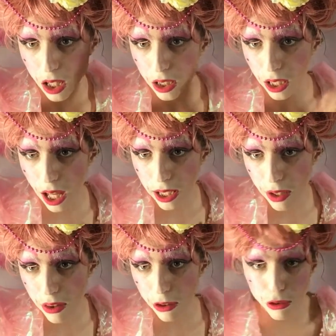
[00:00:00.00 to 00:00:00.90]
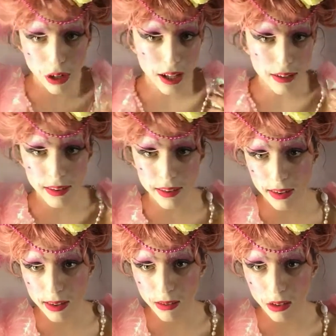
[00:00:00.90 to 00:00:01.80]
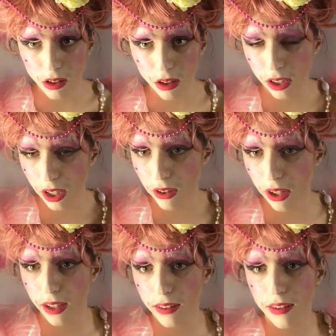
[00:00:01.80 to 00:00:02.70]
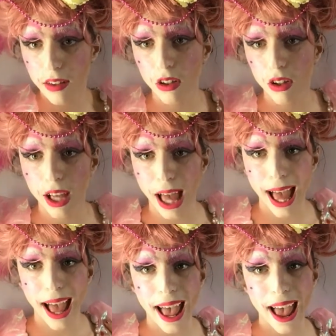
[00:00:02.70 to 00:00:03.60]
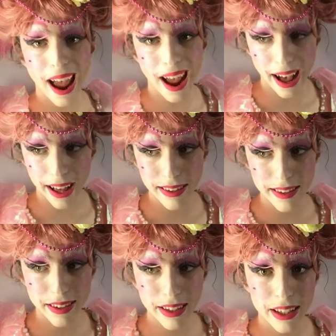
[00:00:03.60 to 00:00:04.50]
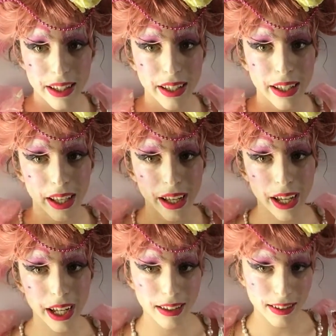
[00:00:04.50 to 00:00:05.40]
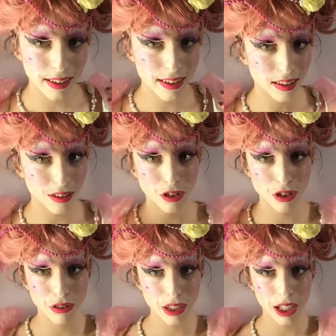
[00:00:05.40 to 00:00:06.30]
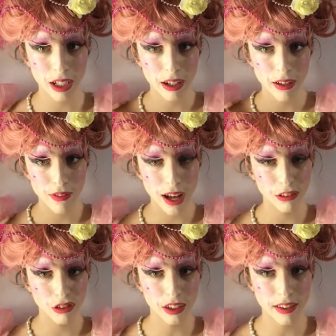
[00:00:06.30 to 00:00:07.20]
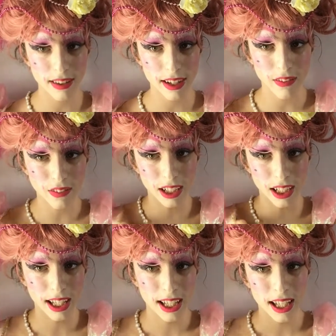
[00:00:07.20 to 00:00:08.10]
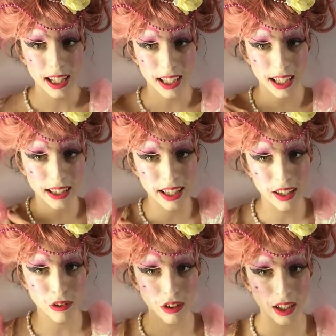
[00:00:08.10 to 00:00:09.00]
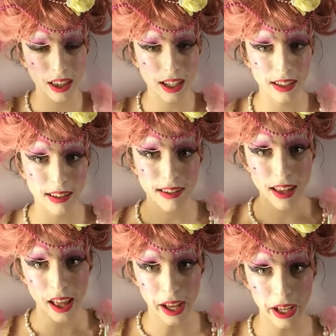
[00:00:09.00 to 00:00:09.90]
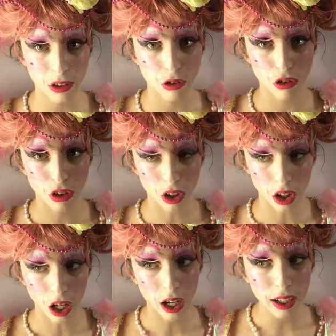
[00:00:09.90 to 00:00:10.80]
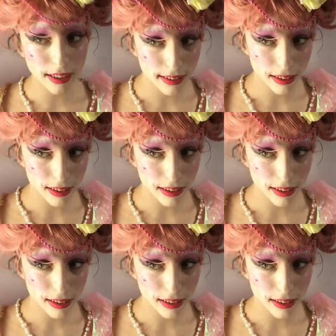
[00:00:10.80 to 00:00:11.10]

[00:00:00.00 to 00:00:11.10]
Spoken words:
yeah, now the dress, on the other hand, doesn't look as 18th century fashion. It doesn't have any like lace or anything. It does itch a lot,